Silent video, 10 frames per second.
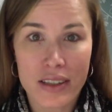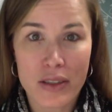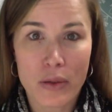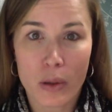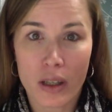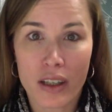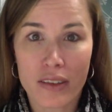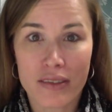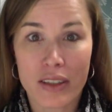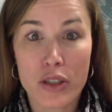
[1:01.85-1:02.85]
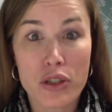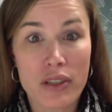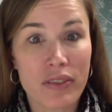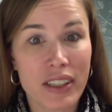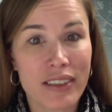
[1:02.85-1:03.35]
you're
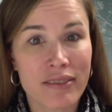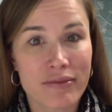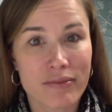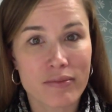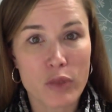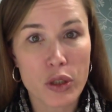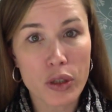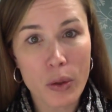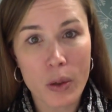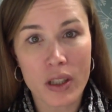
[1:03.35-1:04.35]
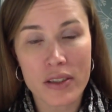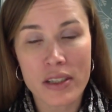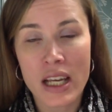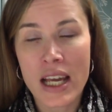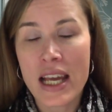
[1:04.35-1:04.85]
achieving your
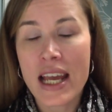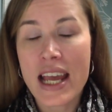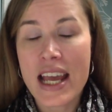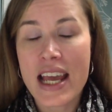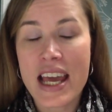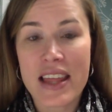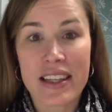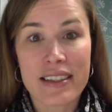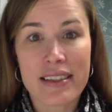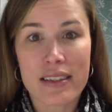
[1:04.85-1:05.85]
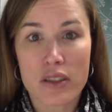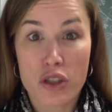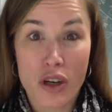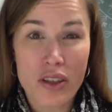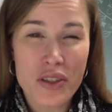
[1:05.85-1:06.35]
goals. And this
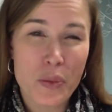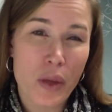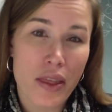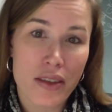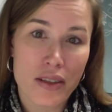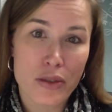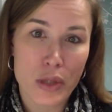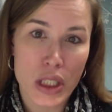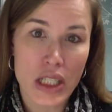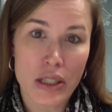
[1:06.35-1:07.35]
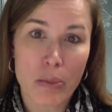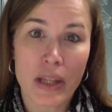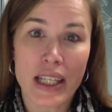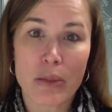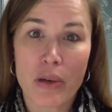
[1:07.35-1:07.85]
starts with the strategic
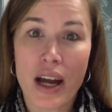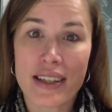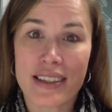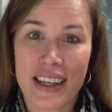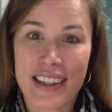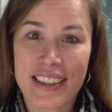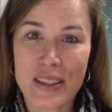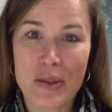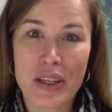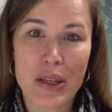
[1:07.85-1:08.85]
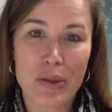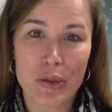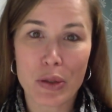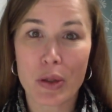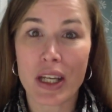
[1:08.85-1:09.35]
planning process. You think
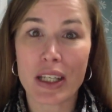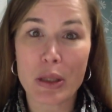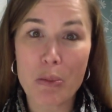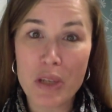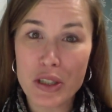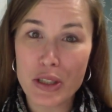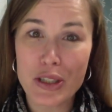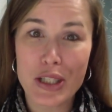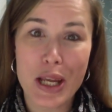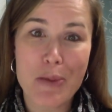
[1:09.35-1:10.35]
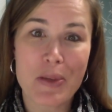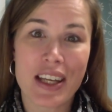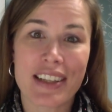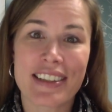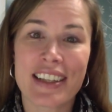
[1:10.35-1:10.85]
through creating a mission
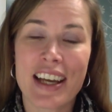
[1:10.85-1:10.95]
statement,